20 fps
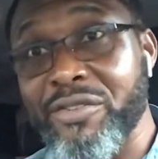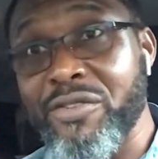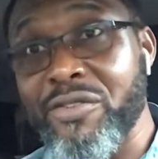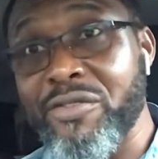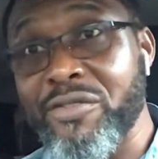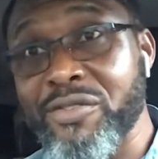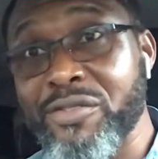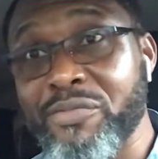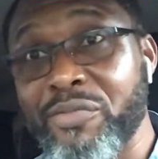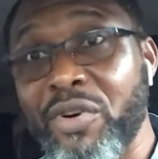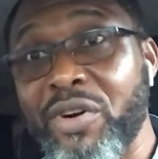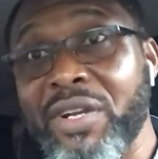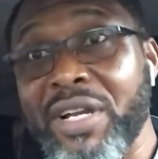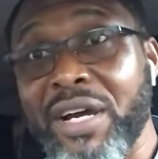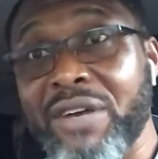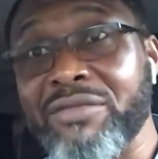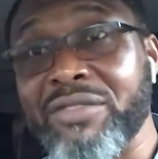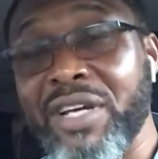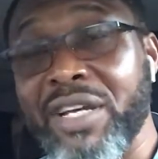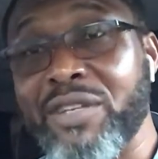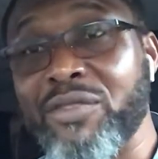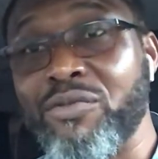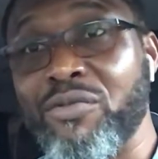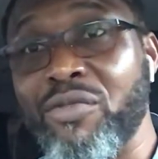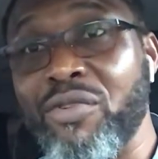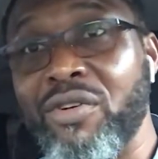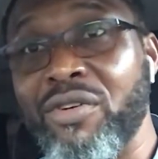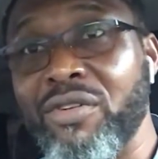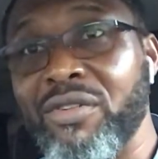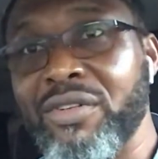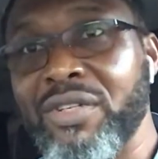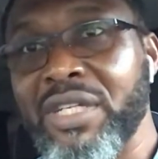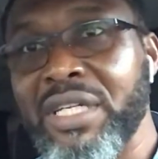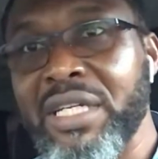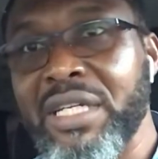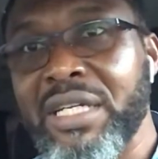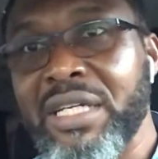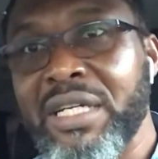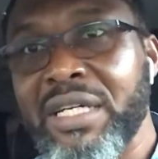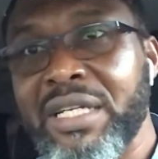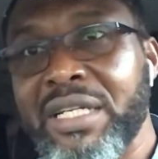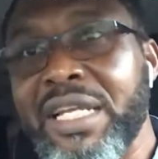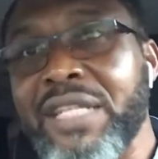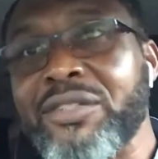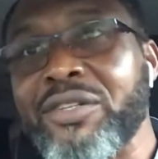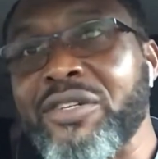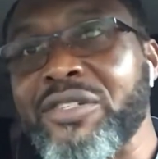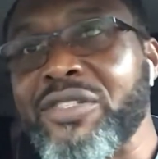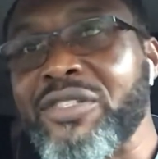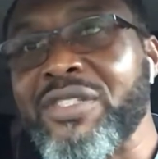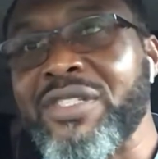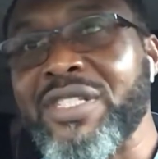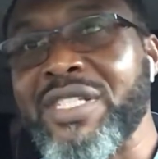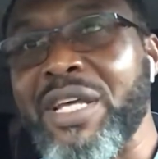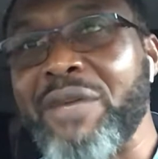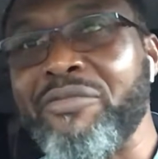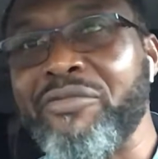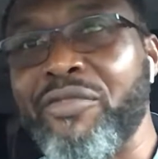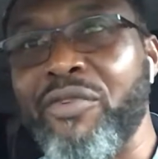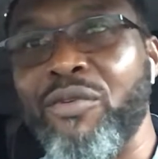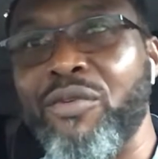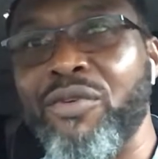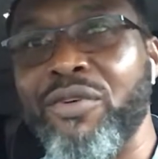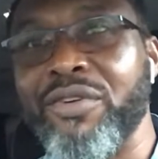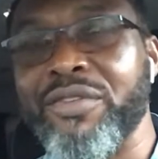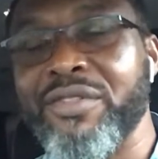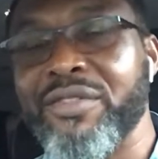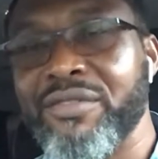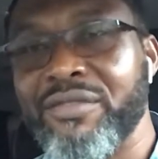those born after the war, let us step forward.